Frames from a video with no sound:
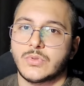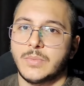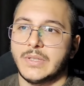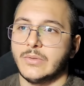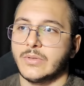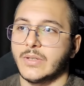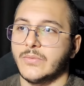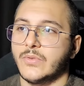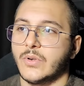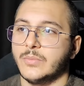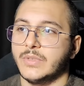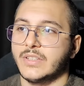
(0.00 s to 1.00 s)
be looking
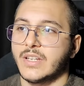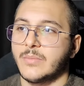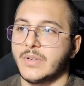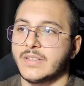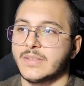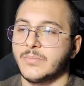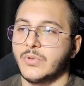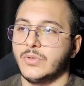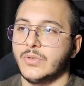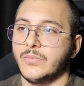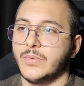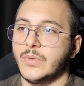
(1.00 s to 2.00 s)
from the camera's
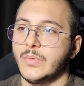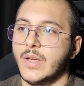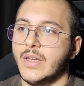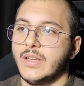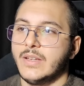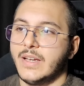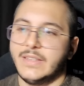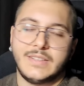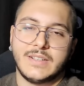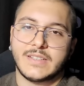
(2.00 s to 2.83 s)
point of view, and there's